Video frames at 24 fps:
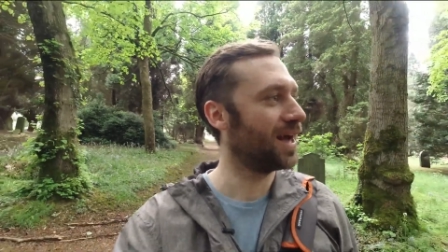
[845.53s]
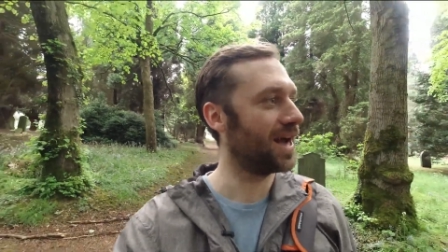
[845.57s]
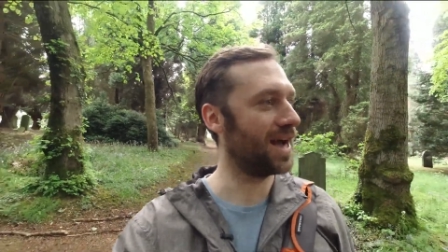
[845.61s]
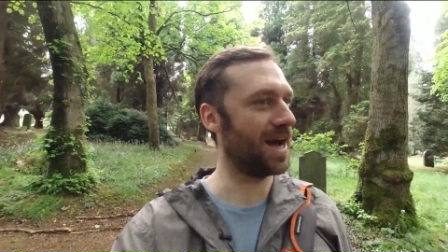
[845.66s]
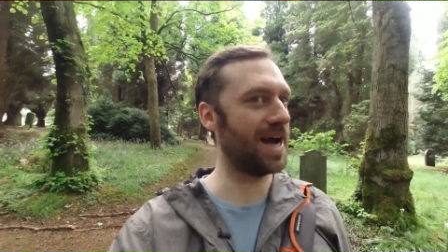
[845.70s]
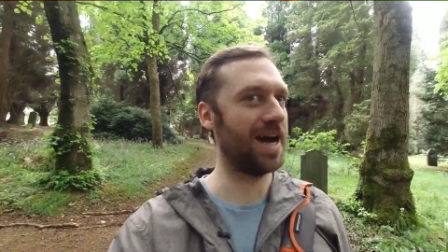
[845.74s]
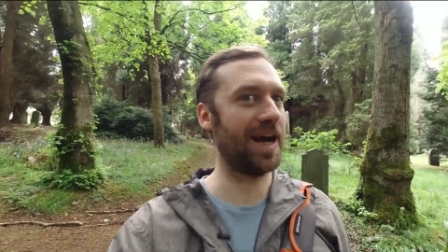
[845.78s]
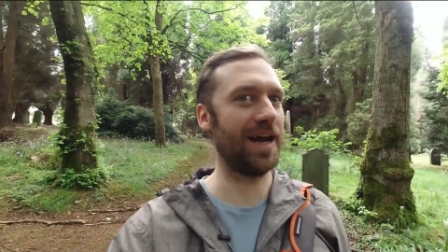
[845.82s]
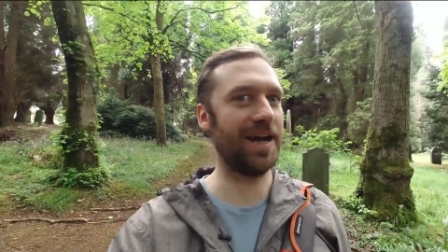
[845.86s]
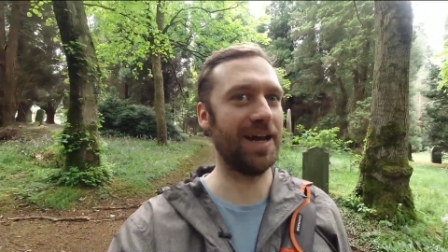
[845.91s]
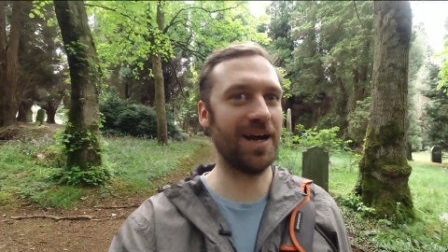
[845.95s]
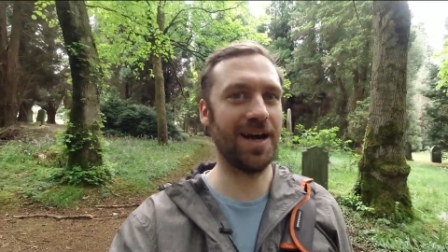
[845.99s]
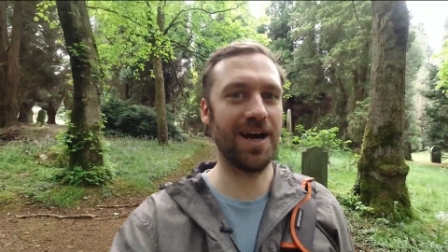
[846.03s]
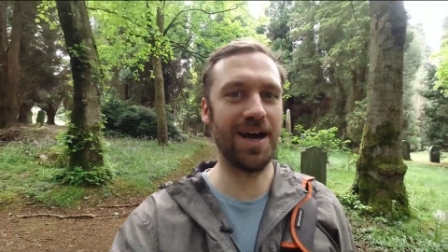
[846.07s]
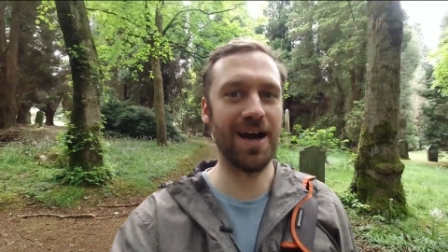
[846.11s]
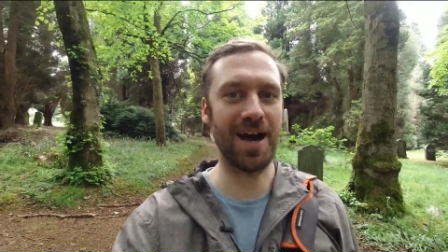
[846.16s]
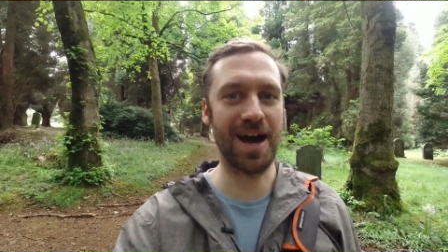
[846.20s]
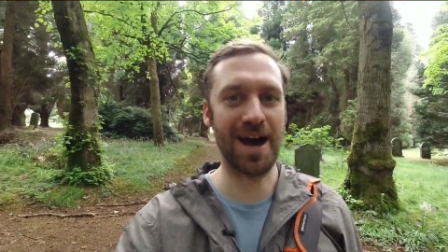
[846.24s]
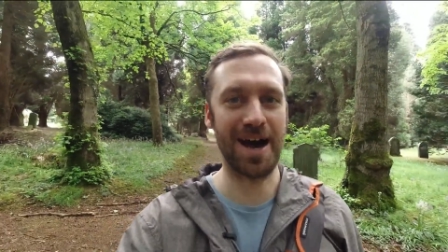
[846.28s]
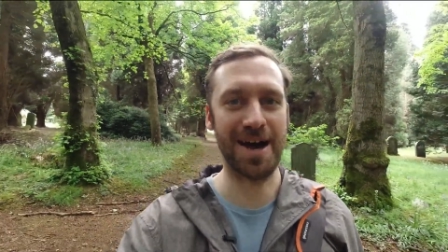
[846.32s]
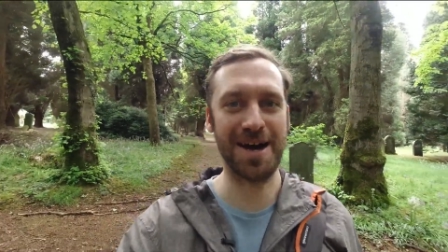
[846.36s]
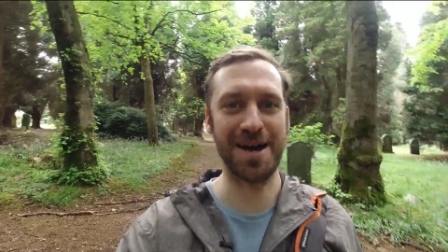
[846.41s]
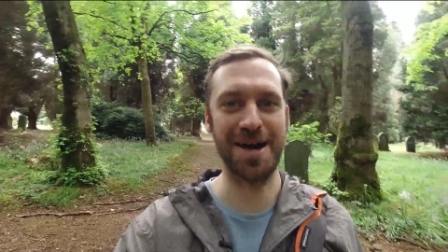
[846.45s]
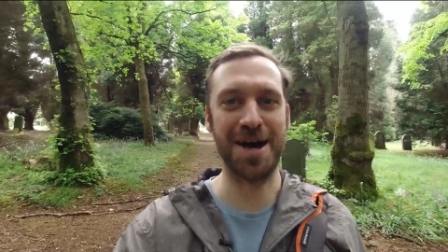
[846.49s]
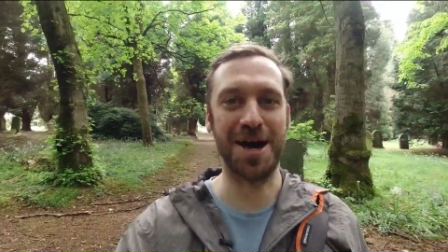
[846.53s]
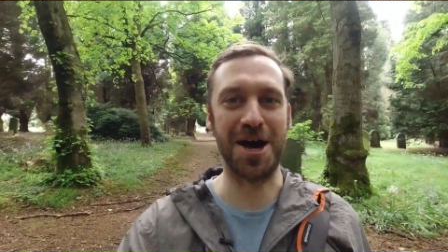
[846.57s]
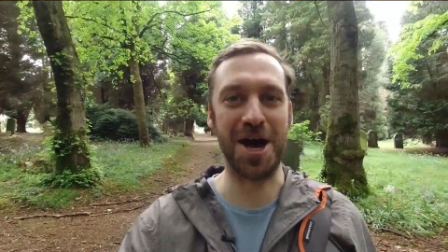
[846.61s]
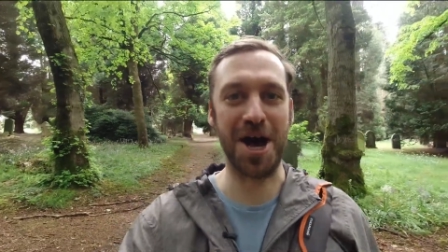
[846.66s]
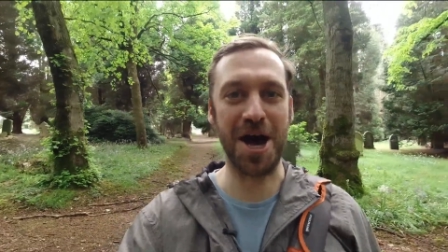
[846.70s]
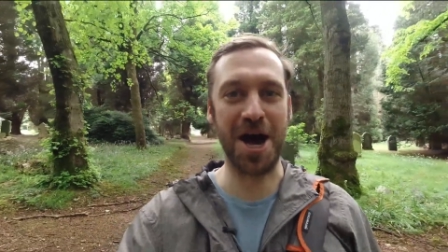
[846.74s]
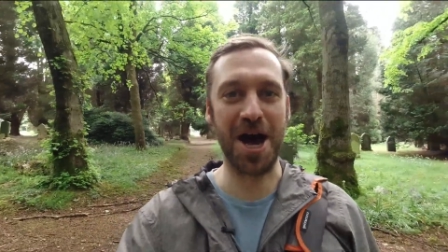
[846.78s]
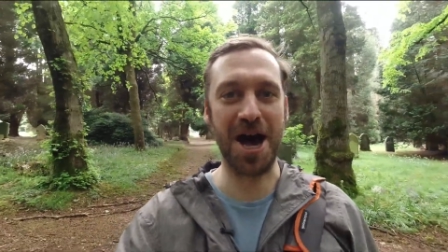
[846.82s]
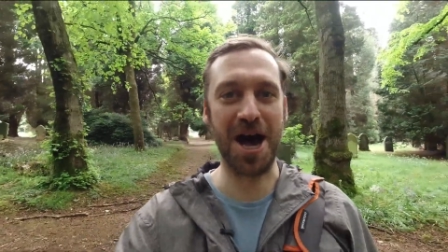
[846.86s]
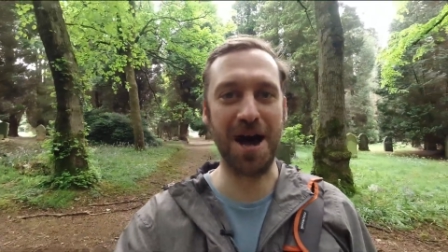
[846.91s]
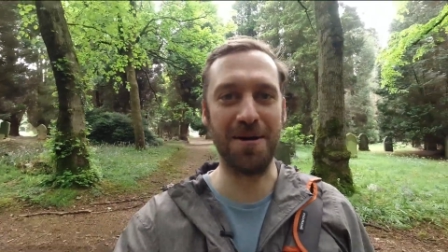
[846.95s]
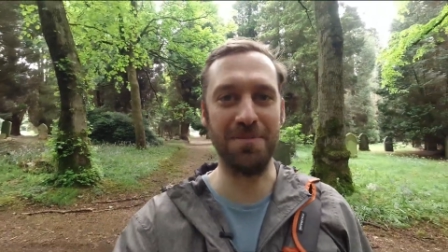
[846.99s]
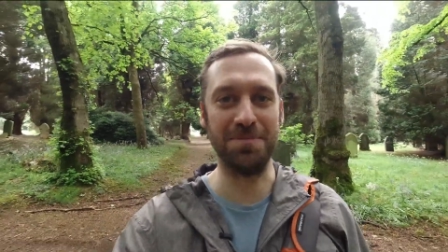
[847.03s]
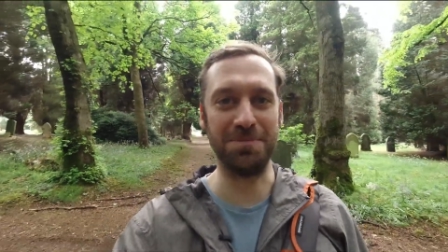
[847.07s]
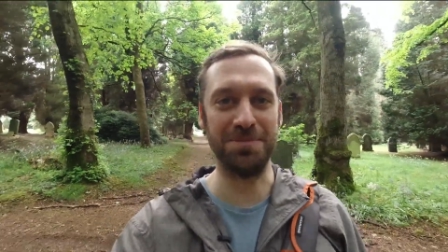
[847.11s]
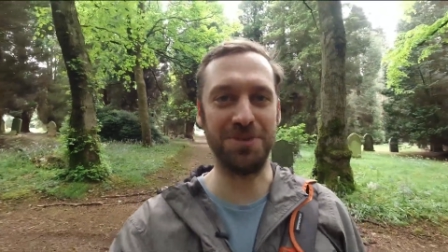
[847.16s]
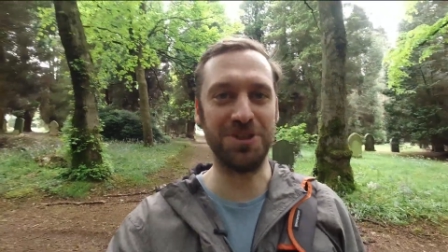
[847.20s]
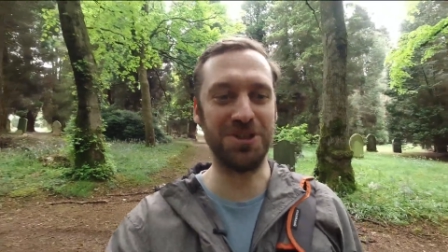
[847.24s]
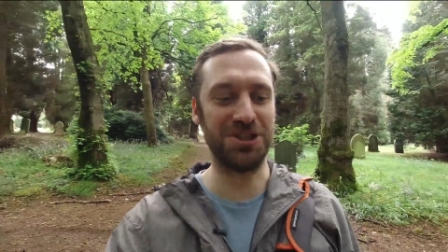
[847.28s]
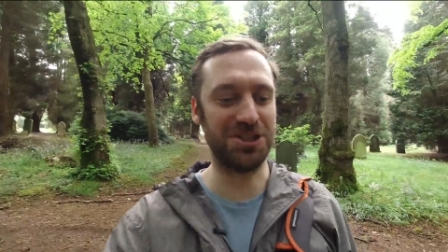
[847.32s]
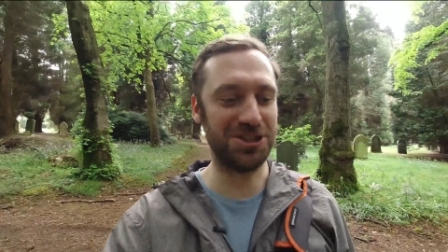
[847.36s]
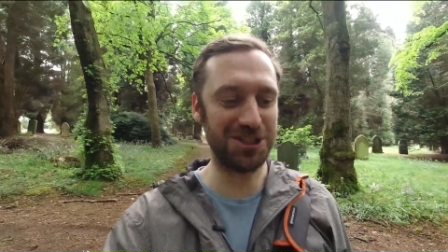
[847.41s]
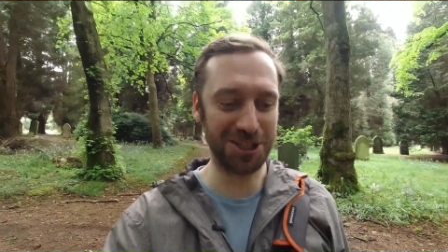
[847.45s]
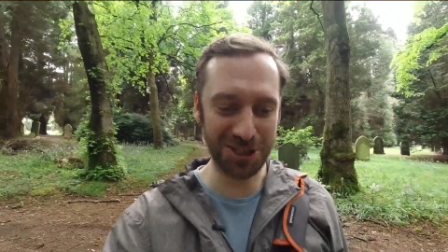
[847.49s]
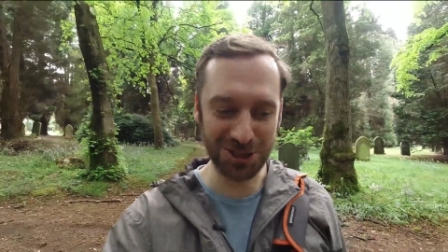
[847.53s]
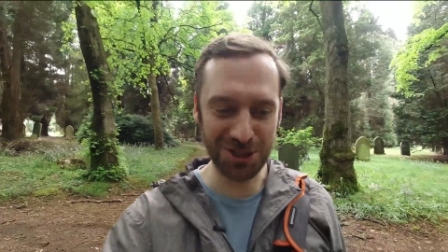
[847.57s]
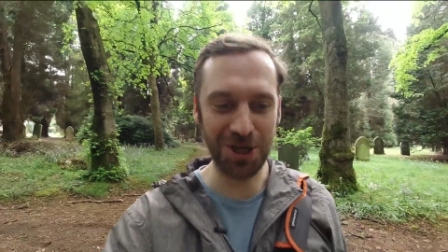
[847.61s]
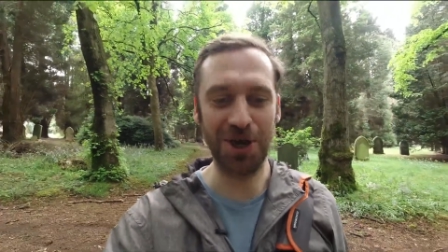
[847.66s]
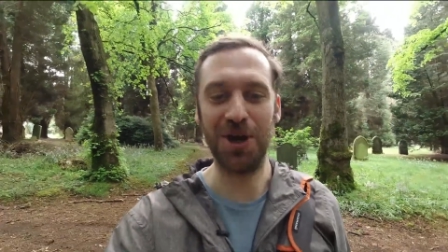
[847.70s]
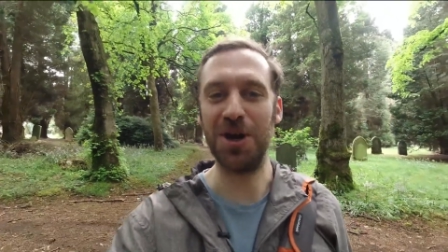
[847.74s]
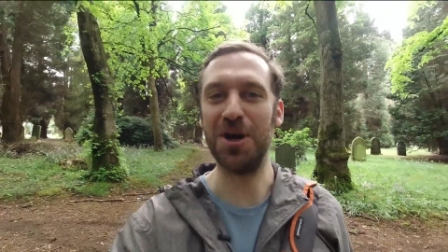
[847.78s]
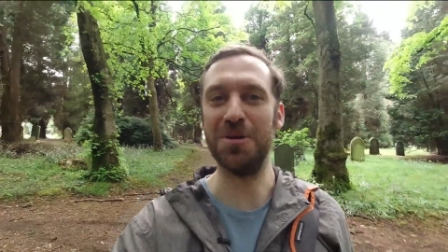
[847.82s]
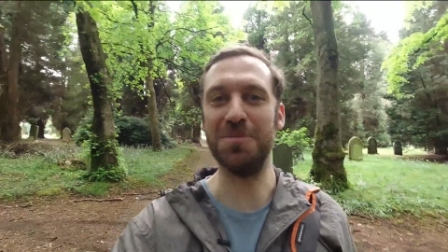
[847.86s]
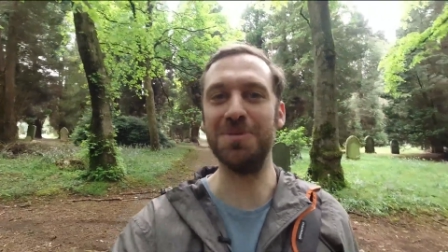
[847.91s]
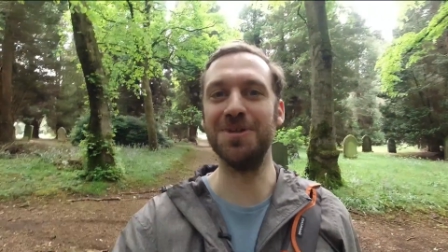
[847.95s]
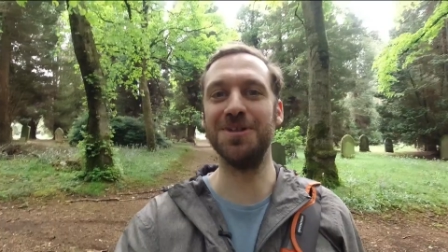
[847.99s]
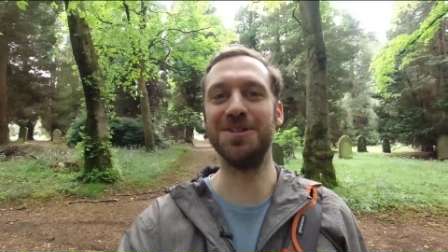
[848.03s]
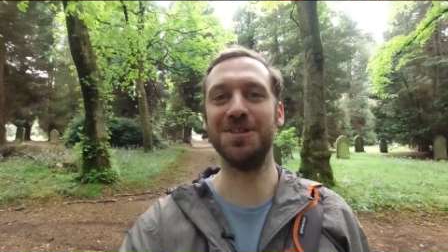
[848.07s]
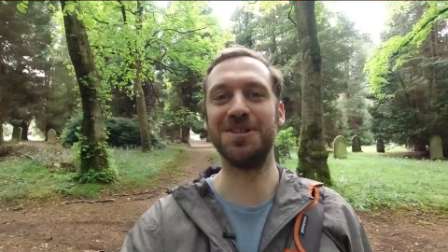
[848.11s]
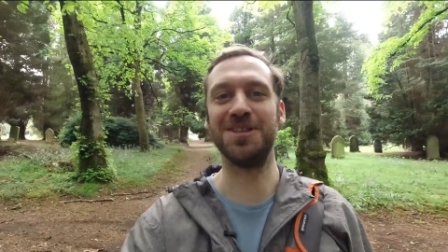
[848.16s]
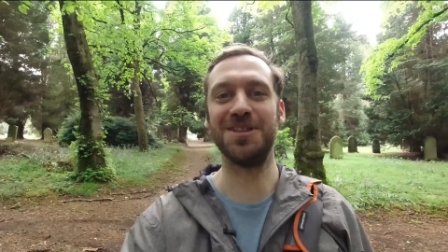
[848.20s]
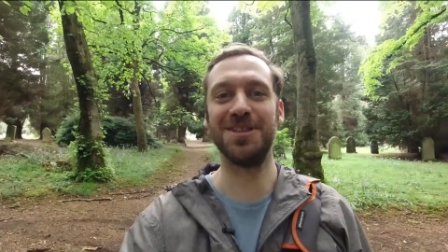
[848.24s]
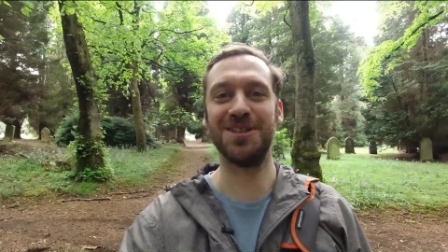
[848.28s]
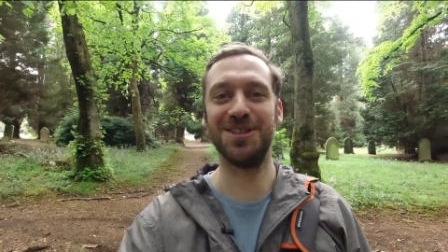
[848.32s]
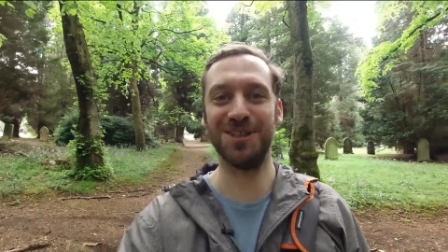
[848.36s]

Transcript: and I'm determined